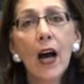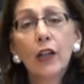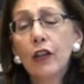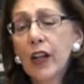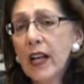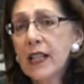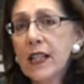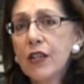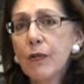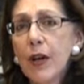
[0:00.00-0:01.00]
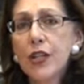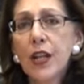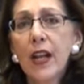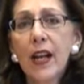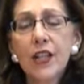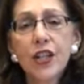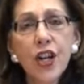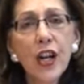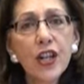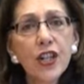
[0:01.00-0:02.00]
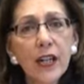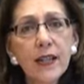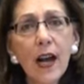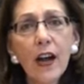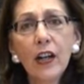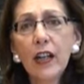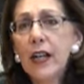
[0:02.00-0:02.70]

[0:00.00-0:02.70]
look at a situation that has changed entirely